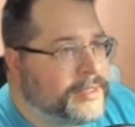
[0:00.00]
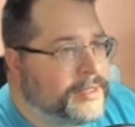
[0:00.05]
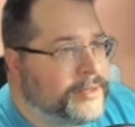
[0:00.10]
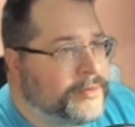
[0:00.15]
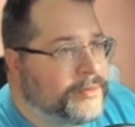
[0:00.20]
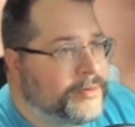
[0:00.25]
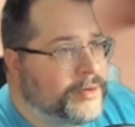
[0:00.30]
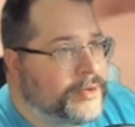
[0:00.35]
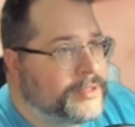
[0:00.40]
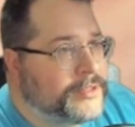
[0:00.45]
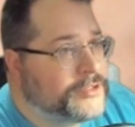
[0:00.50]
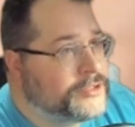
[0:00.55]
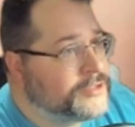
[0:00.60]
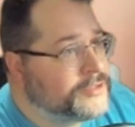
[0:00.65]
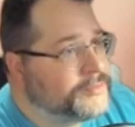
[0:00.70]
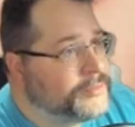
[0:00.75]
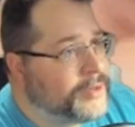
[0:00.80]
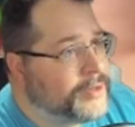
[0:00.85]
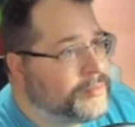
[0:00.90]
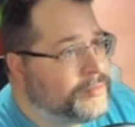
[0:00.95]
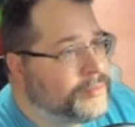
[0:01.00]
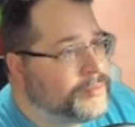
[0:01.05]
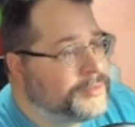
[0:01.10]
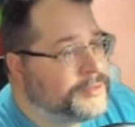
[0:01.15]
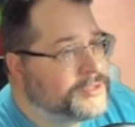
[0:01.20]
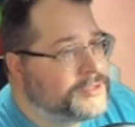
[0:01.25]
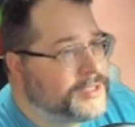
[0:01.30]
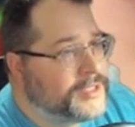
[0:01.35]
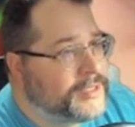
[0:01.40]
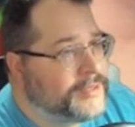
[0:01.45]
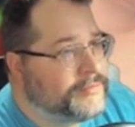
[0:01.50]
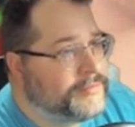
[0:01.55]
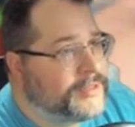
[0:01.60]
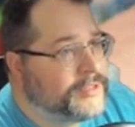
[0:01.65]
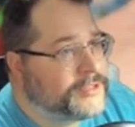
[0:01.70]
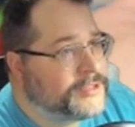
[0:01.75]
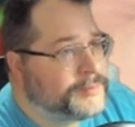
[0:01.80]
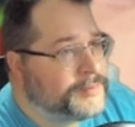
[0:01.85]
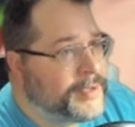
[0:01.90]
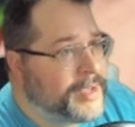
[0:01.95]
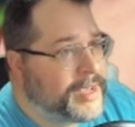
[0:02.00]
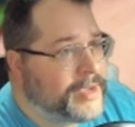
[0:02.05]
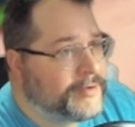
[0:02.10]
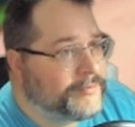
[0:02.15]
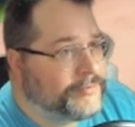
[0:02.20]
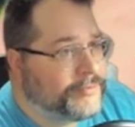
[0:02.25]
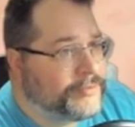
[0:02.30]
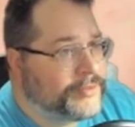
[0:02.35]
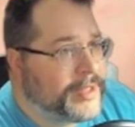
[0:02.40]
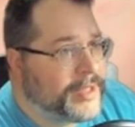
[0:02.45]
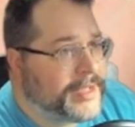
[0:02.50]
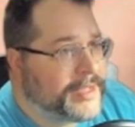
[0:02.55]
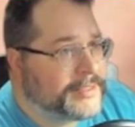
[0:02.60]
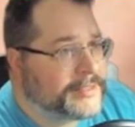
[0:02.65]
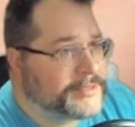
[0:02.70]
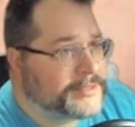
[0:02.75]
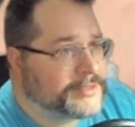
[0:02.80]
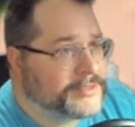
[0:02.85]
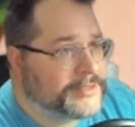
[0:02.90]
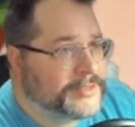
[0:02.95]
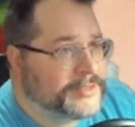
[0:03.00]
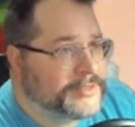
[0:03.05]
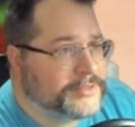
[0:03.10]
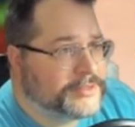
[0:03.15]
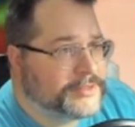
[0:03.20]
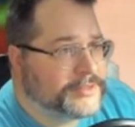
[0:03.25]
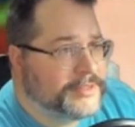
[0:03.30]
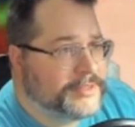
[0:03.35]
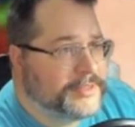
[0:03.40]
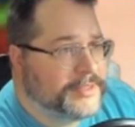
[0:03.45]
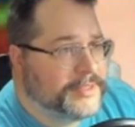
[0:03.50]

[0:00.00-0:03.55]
oh, I should probably save this pack for last, since